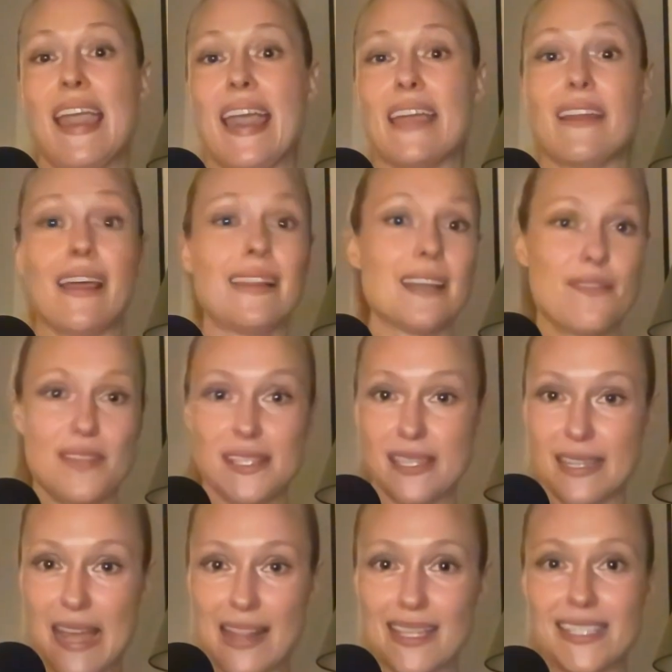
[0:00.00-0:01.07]
And I love this
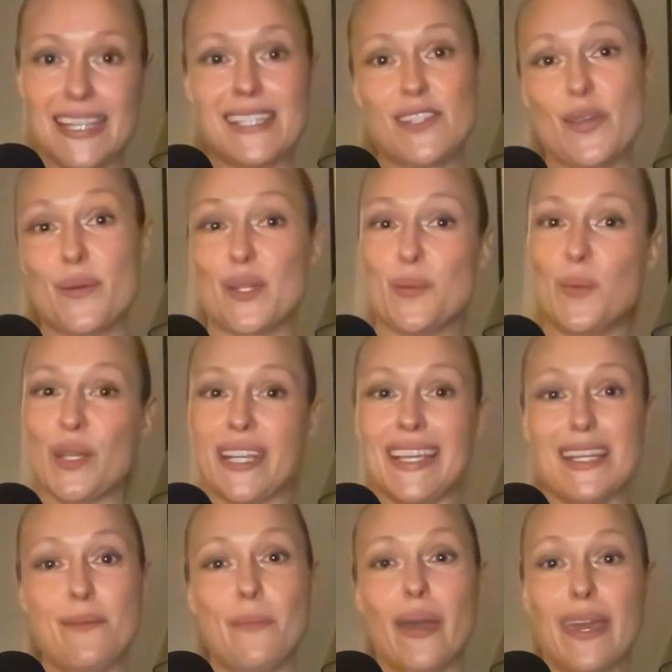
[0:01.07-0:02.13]
analogy, so I'm going to put it
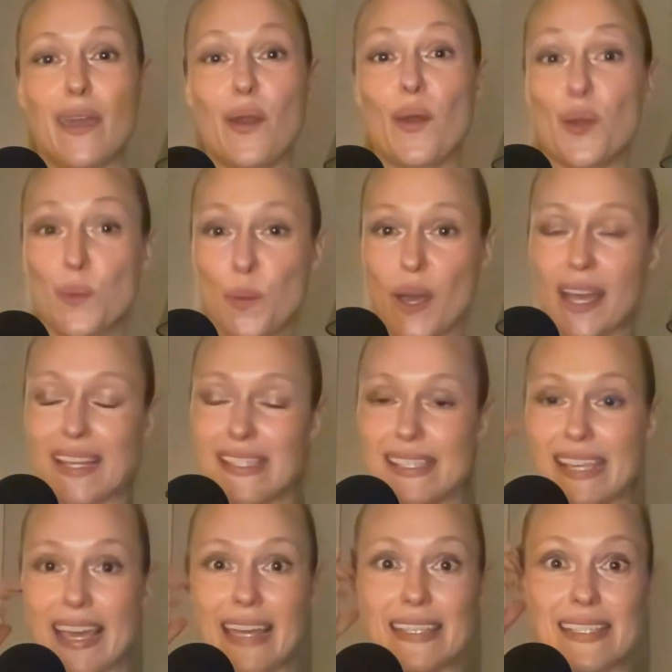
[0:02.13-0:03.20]
in my own words
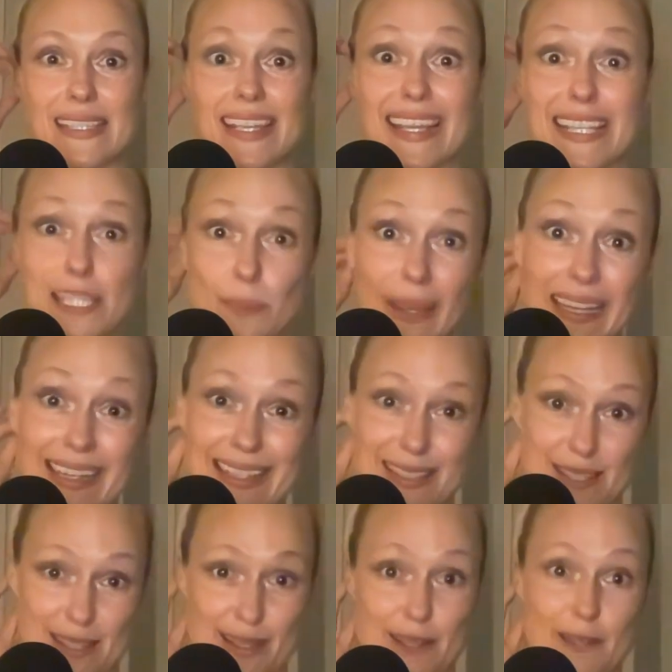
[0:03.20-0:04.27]
and explain it
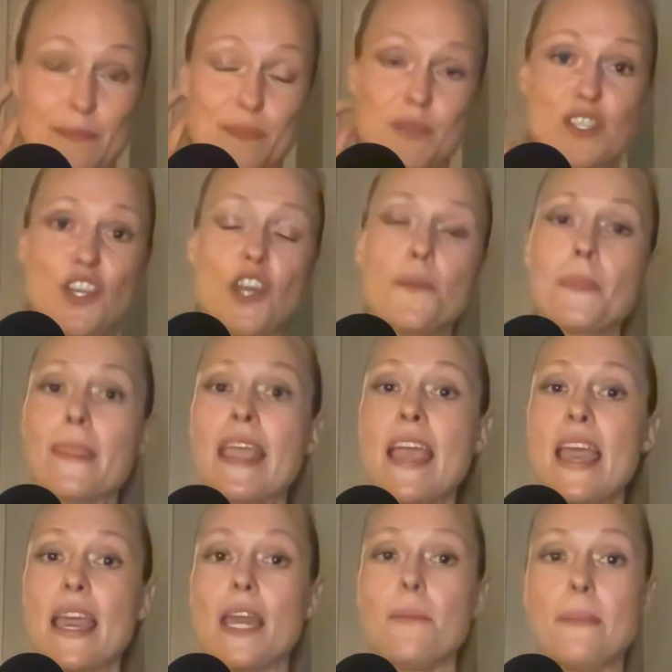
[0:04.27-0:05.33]
to you. So
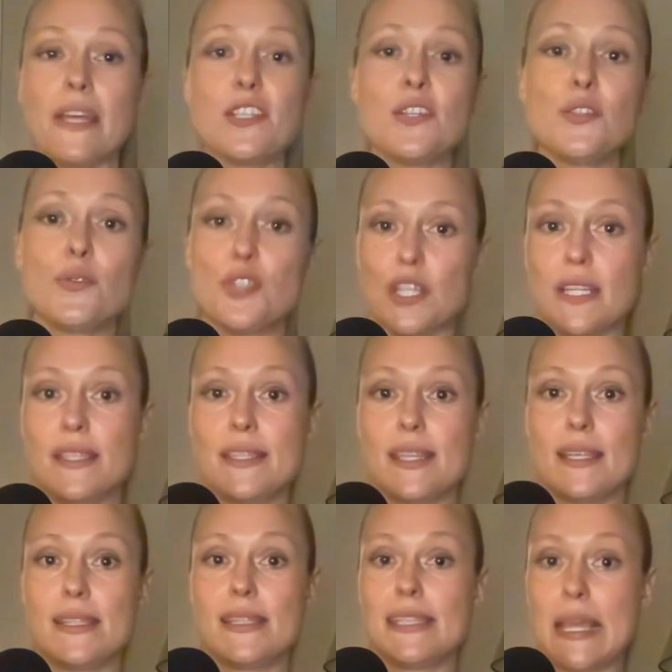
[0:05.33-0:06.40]
imagine you're just
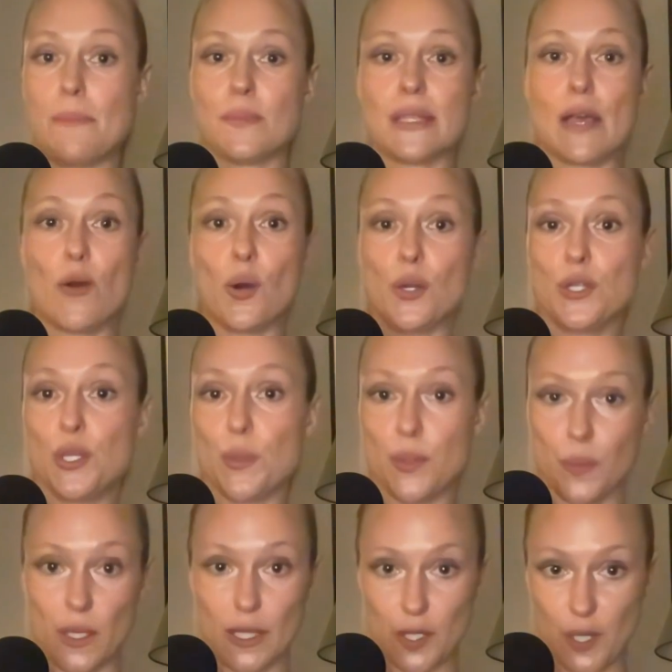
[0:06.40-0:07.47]
stepped onto a
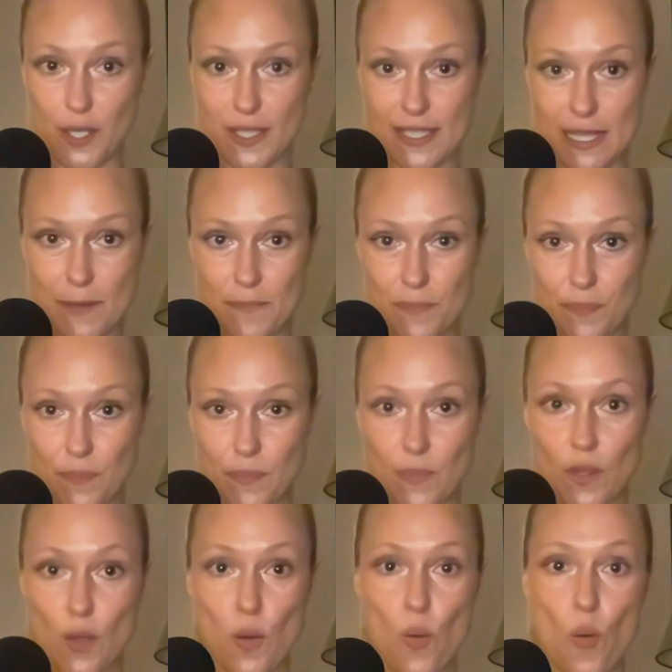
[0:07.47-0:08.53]
roller coaster.
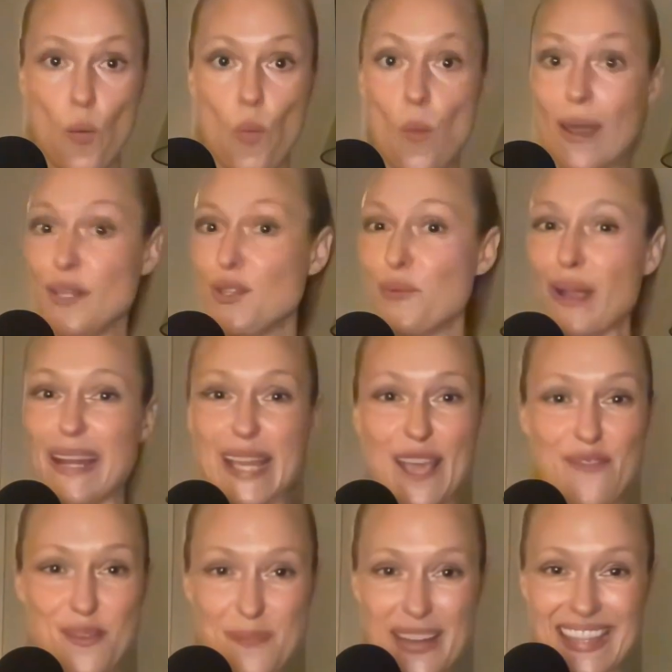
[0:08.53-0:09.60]
One you ride
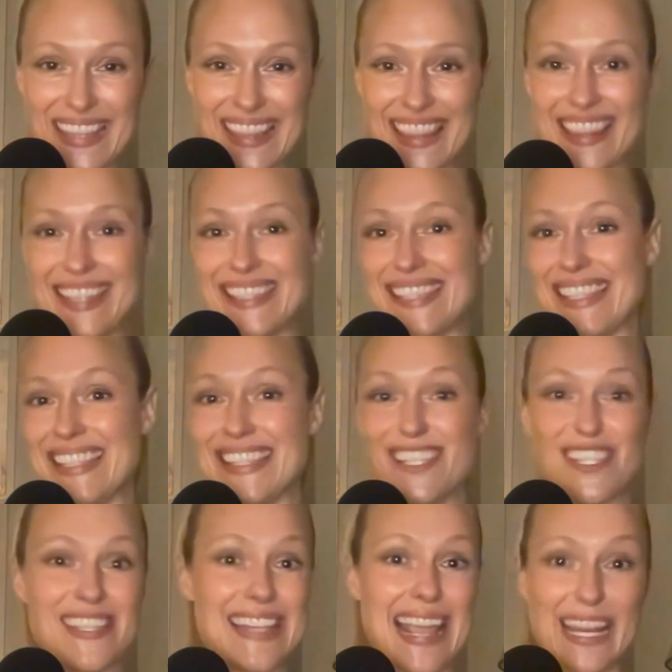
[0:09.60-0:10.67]
every month. This isn't
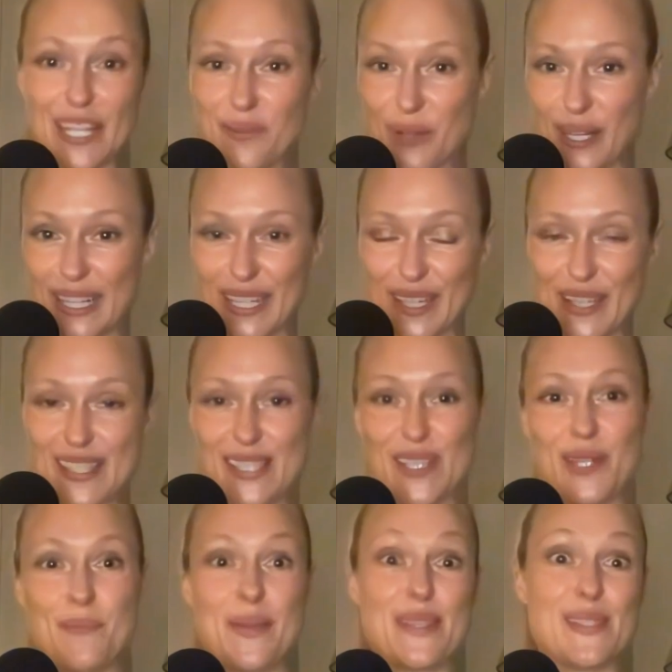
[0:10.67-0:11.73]
just any roller
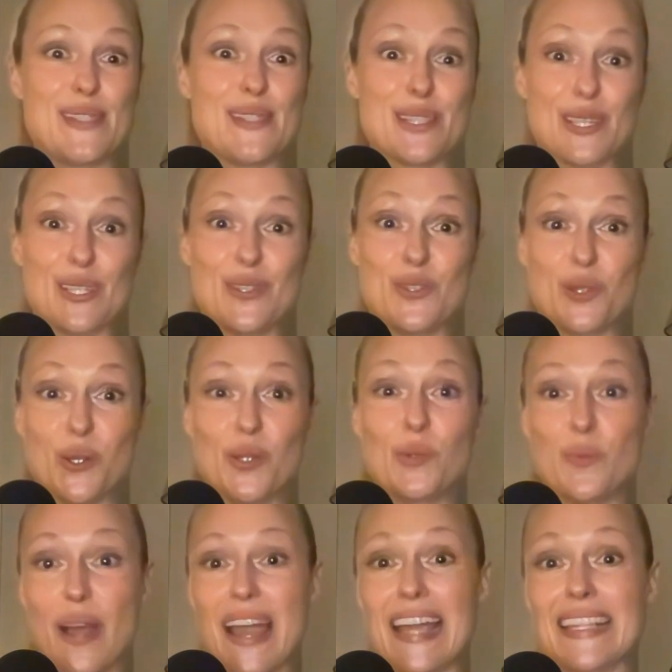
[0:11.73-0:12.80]
coaster because it's a controlled
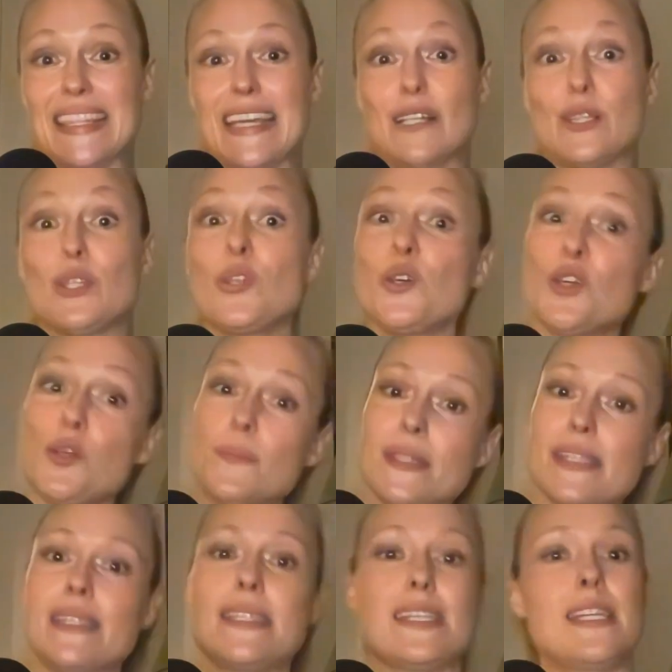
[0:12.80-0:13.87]
ride that loops
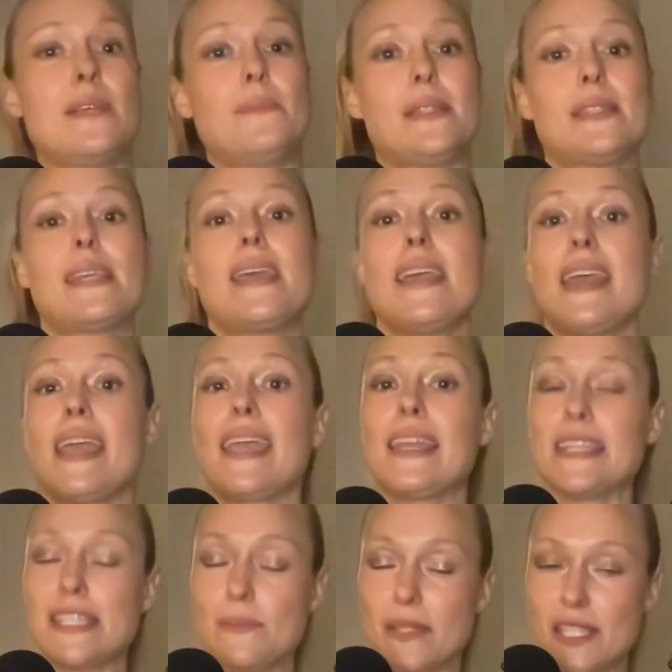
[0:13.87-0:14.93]
and dips in
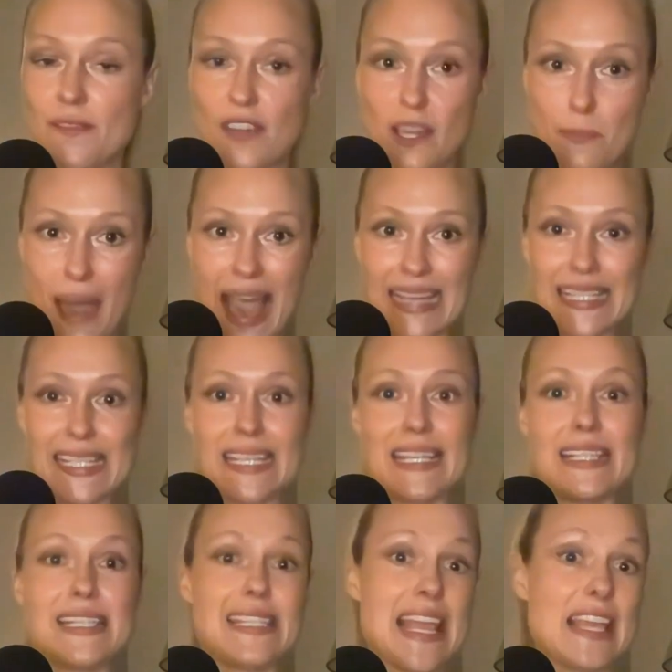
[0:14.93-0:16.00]
a specific
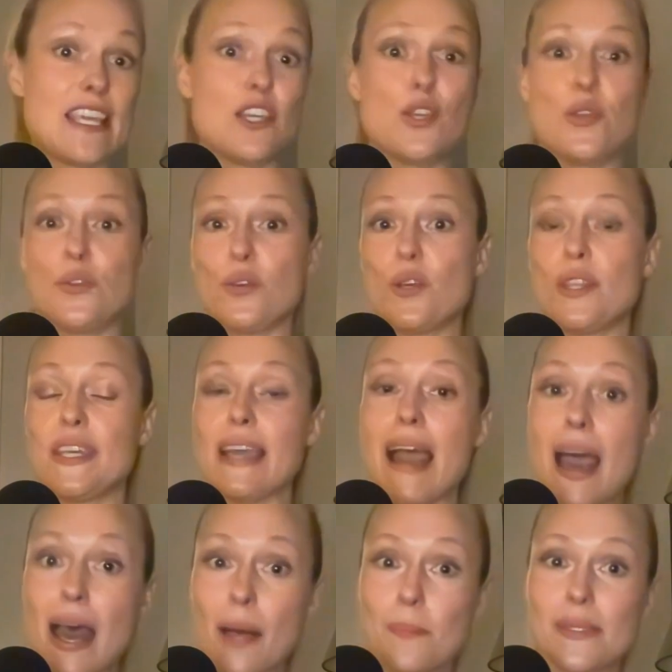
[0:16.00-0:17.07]
pattern, taking you through the
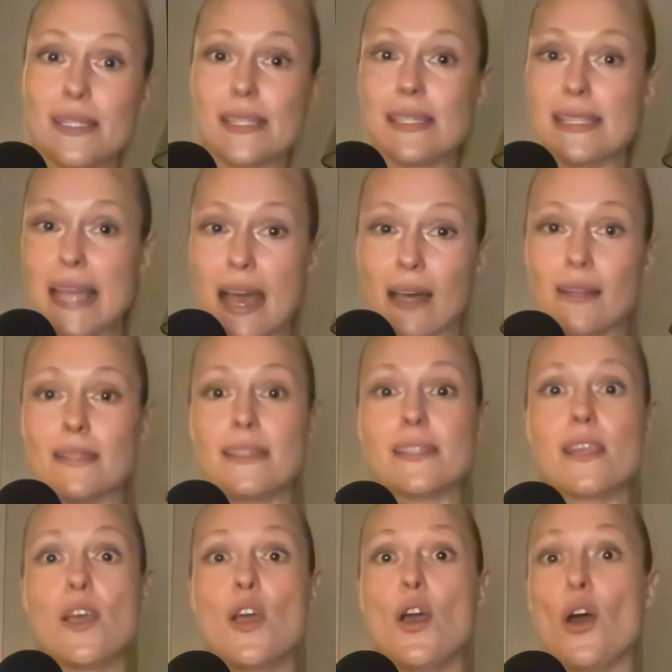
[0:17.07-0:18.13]
ups and downs
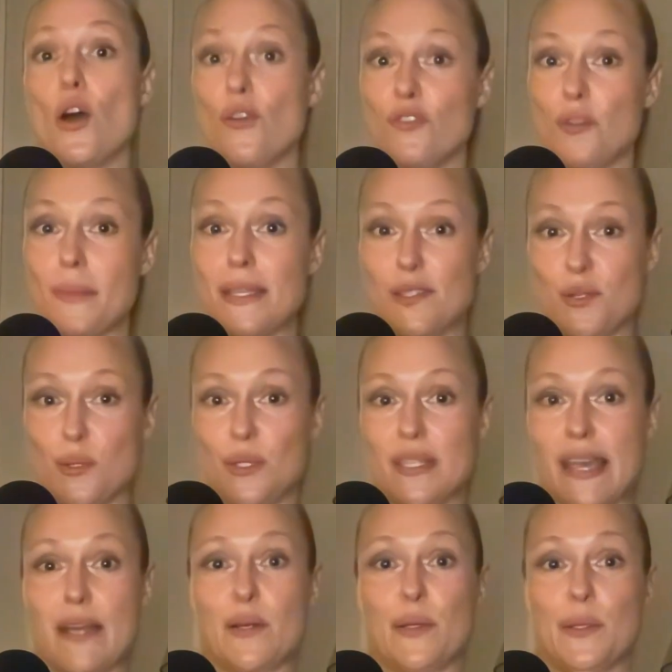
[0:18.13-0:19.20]
of your menstrual
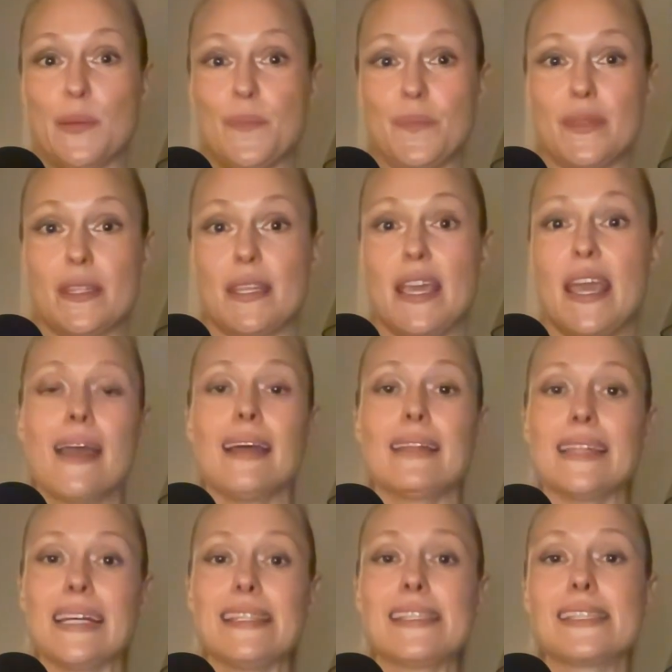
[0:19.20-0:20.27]
cycle.
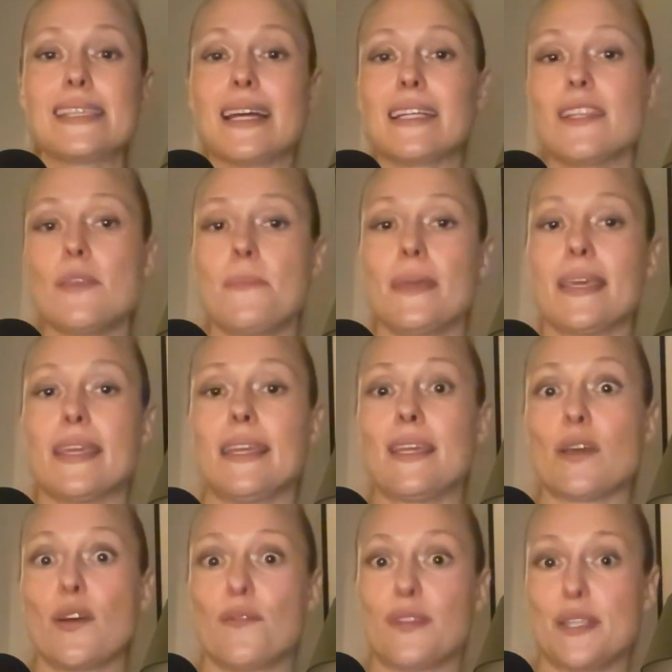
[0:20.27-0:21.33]
Let's start at the beginning
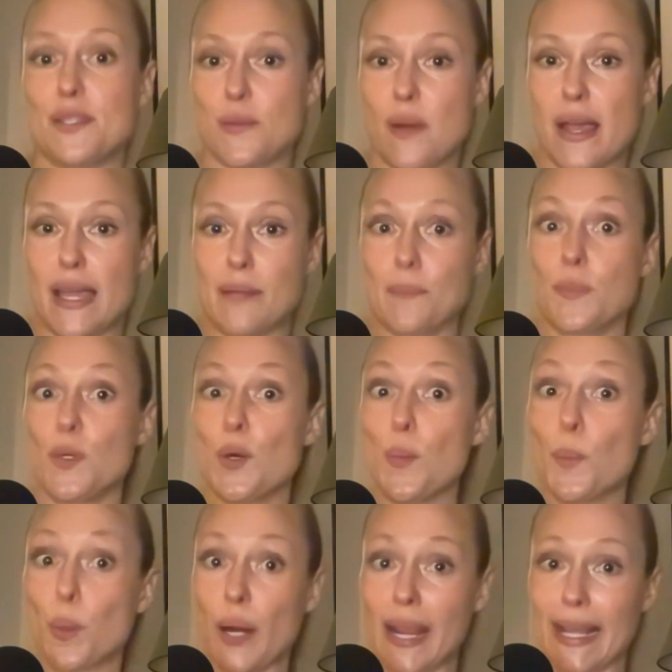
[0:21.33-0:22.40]
of this ride, your
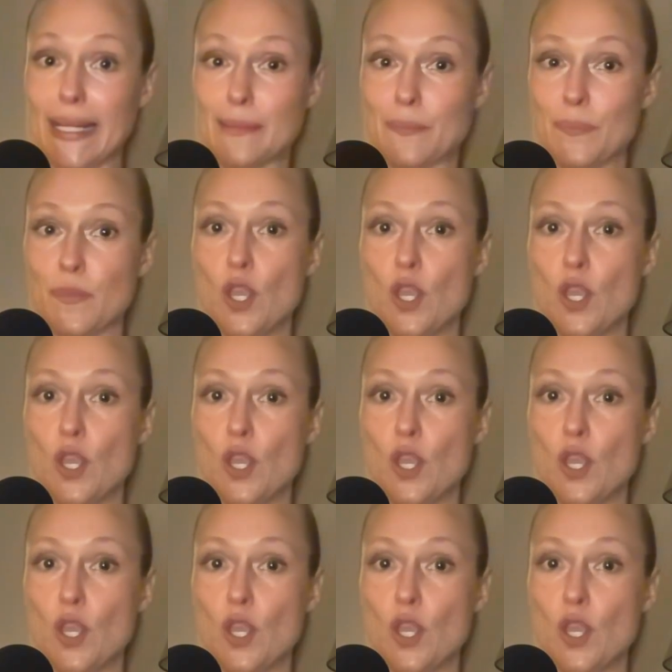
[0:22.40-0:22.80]
brain.